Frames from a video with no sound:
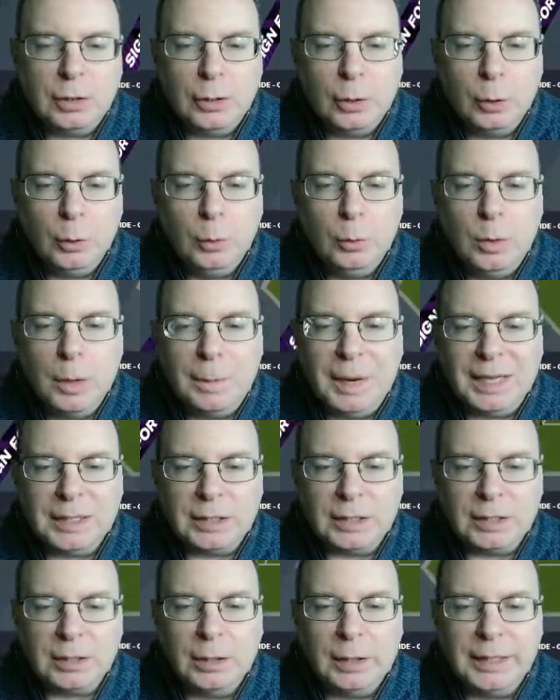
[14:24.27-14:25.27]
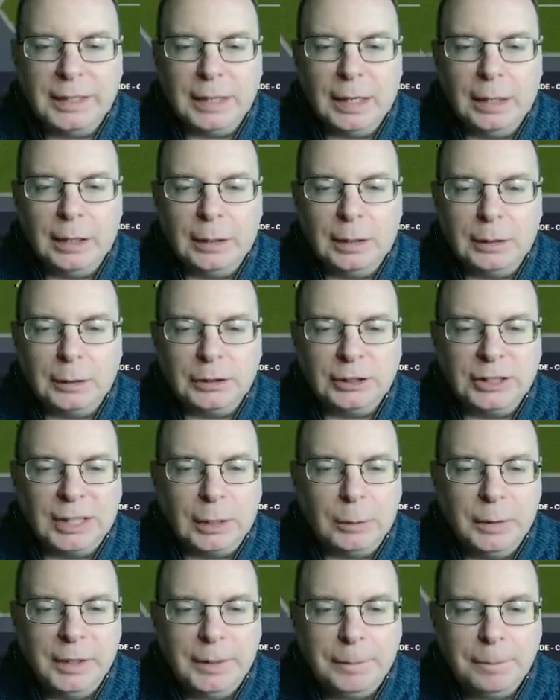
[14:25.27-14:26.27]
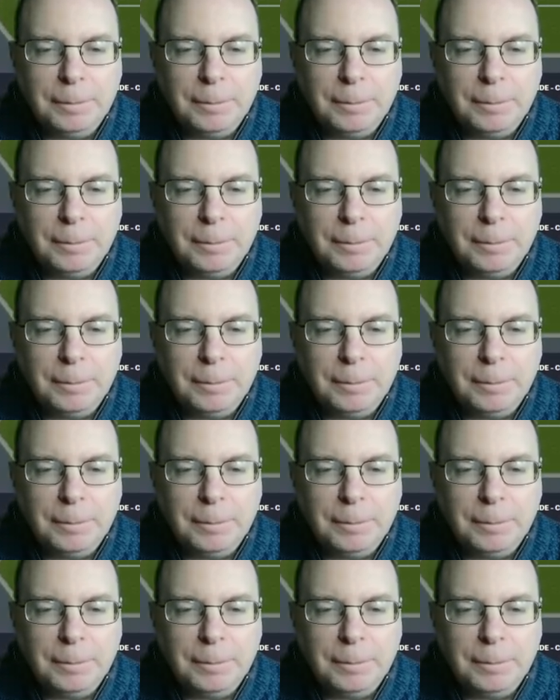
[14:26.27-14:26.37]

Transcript: who the better side are, shall we?